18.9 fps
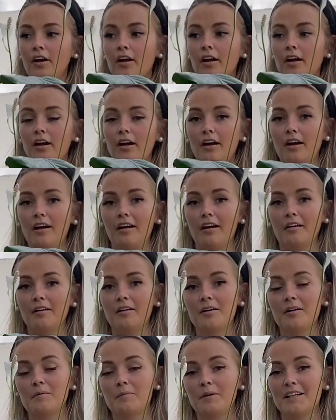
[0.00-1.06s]

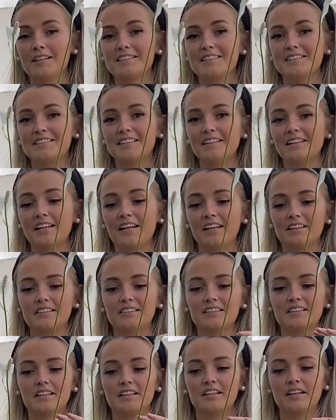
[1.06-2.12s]
but I still let
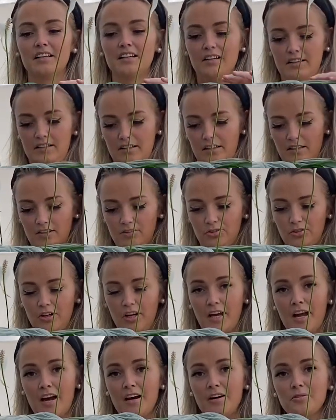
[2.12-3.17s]
it dry
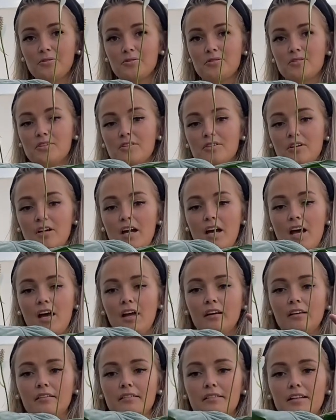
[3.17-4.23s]
out
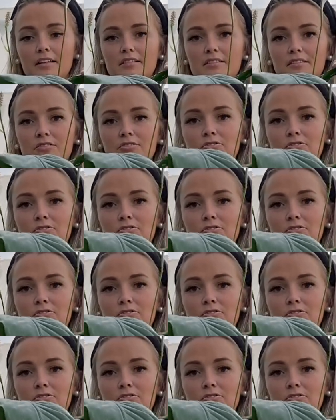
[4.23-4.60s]
and let the